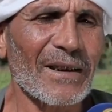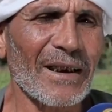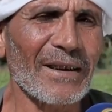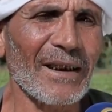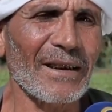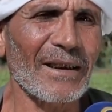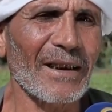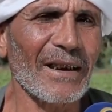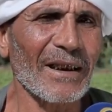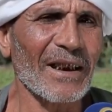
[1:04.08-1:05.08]
a
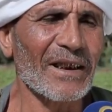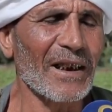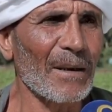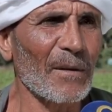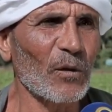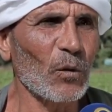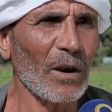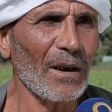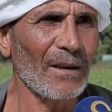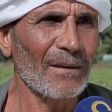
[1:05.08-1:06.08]
bit costly to
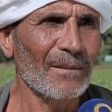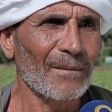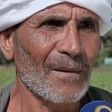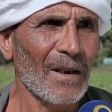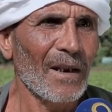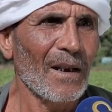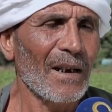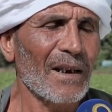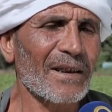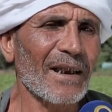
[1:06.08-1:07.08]
cultivate,
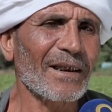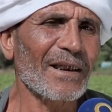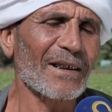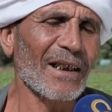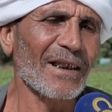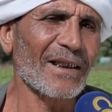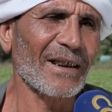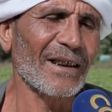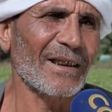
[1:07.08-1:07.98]
strawberry has high yields,